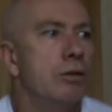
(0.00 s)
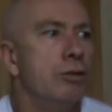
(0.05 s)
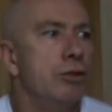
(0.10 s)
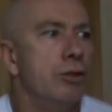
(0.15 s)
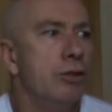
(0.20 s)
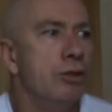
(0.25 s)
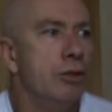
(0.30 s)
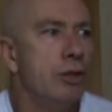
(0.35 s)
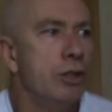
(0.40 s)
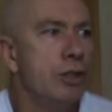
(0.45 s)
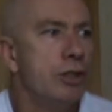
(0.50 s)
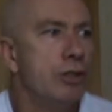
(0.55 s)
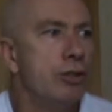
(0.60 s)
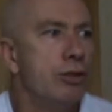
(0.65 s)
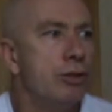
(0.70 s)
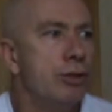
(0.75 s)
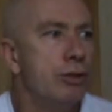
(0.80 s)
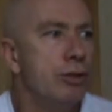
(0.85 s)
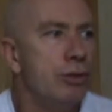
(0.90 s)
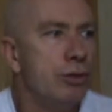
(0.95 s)
You need
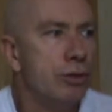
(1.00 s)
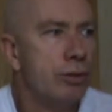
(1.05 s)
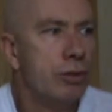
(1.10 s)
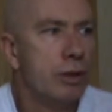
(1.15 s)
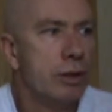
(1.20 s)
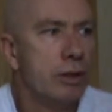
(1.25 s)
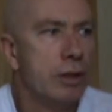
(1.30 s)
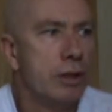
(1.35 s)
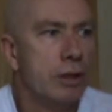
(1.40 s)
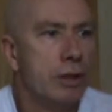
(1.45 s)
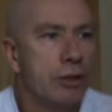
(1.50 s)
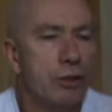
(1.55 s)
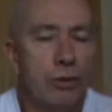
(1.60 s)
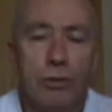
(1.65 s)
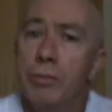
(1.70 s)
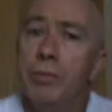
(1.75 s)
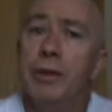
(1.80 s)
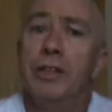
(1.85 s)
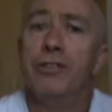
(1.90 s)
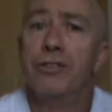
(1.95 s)
to do
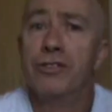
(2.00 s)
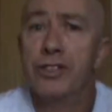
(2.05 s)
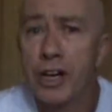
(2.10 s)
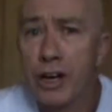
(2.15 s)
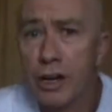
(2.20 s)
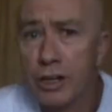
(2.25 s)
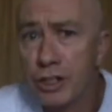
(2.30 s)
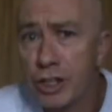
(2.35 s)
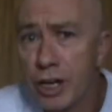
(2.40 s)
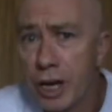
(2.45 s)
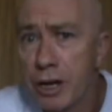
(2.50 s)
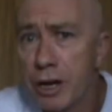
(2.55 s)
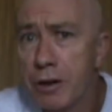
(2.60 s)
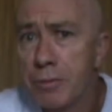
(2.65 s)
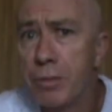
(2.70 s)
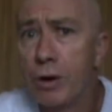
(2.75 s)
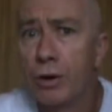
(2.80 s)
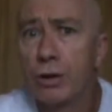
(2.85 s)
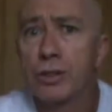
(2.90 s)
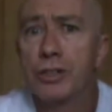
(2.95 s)
a bit of shadow
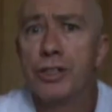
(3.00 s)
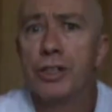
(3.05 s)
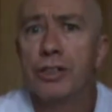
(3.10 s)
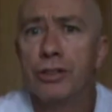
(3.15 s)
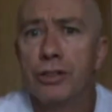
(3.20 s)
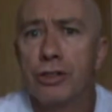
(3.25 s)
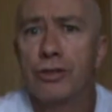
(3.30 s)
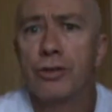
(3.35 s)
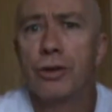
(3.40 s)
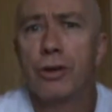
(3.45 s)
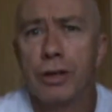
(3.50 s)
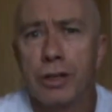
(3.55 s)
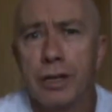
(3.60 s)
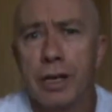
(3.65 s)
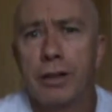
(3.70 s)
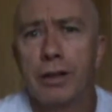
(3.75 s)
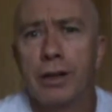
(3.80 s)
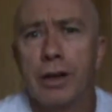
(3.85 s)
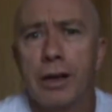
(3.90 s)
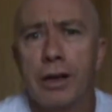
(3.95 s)
boxing to try and
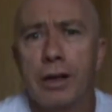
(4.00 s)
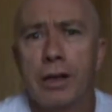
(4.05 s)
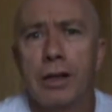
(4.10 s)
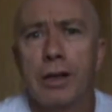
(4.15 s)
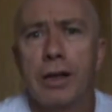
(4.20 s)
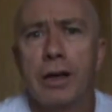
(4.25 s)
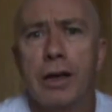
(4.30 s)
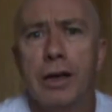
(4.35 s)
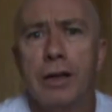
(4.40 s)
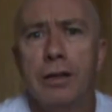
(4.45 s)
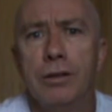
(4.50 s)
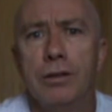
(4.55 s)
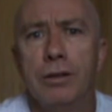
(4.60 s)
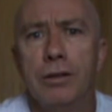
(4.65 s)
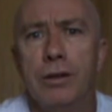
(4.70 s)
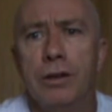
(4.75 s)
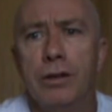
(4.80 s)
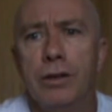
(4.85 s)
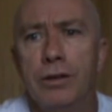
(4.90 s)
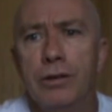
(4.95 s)
get the
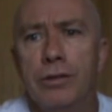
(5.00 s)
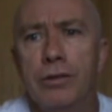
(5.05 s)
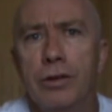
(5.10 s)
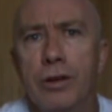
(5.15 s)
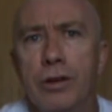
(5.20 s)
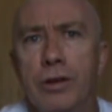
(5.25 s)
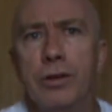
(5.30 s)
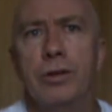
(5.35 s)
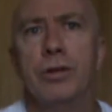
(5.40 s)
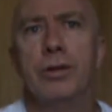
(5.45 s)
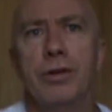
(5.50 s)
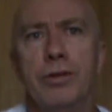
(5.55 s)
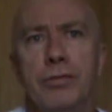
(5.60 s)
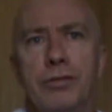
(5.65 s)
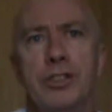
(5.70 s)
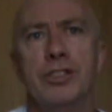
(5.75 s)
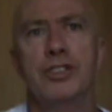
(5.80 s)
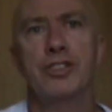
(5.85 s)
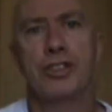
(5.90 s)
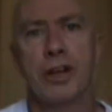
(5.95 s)
handle of
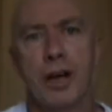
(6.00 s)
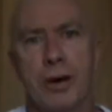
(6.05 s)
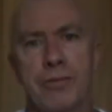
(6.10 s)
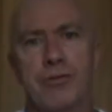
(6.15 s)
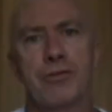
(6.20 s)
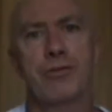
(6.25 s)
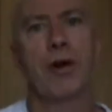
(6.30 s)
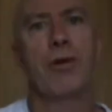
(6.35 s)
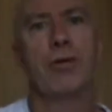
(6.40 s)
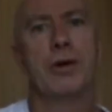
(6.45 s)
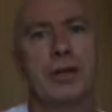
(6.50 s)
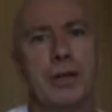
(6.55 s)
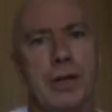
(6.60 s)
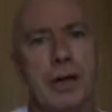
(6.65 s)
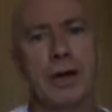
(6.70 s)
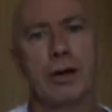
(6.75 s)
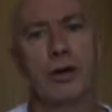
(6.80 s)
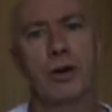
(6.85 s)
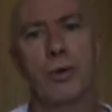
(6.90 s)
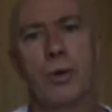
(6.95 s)
this jab, throwing it
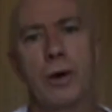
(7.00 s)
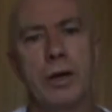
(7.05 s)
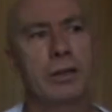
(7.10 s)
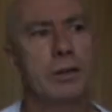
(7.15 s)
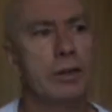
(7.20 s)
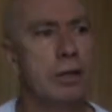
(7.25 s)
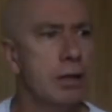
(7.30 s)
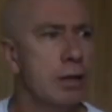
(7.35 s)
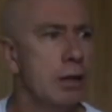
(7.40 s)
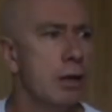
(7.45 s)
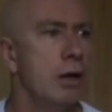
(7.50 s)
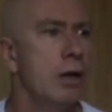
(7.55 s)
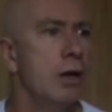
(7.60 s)
out quickly.